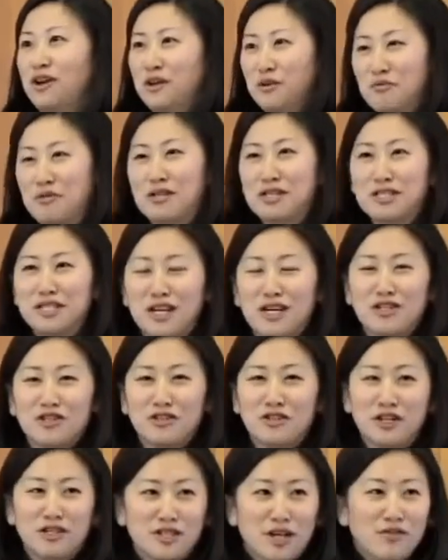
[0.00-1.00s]
presentation
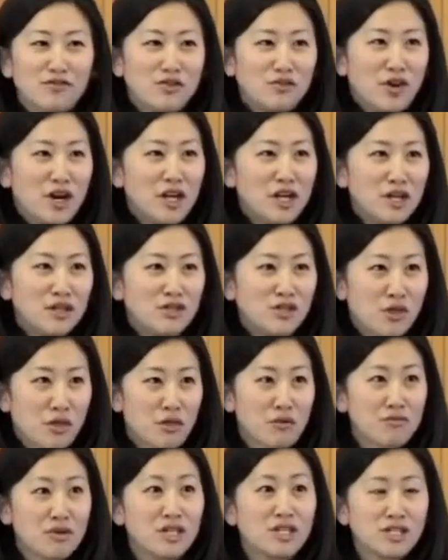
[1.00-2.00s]
is I've divided it into
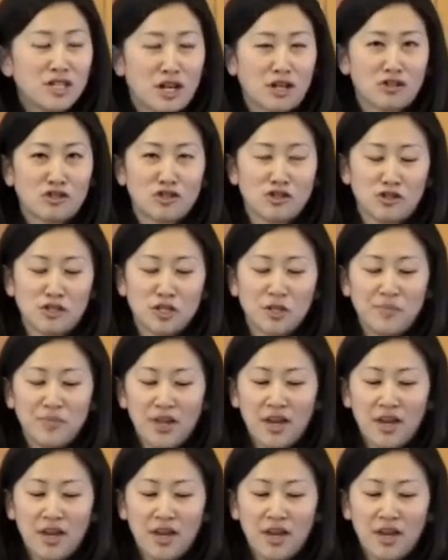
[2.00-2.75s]
3 sections.